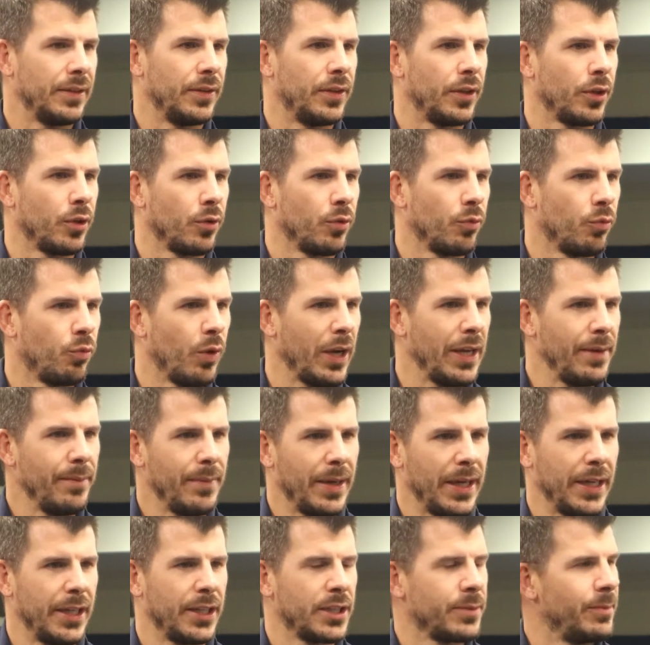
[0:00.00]
their weight
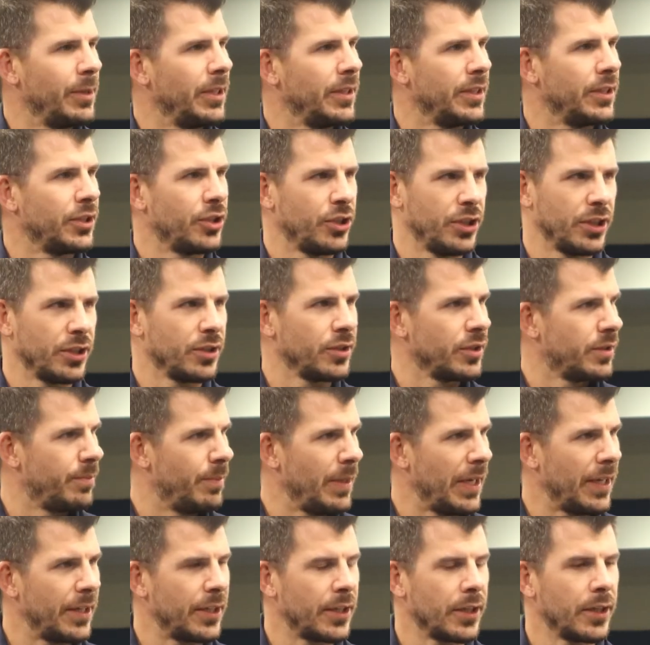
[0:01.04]
management this year is
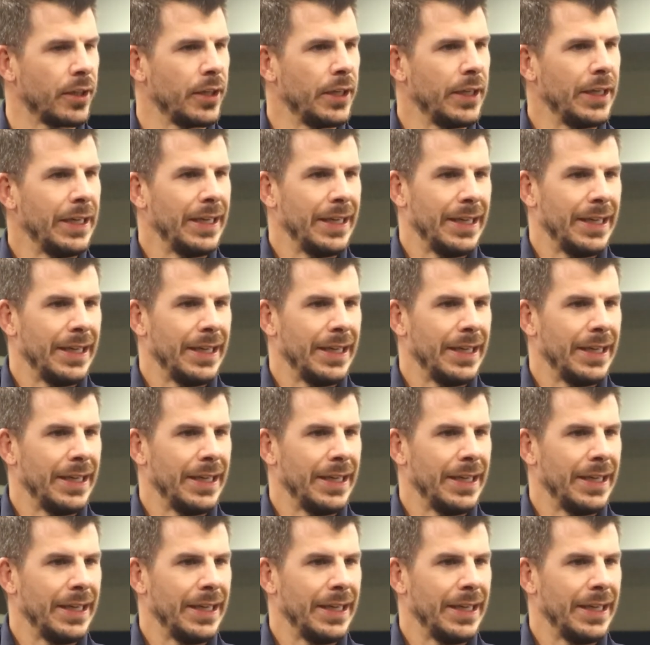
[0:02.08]
better.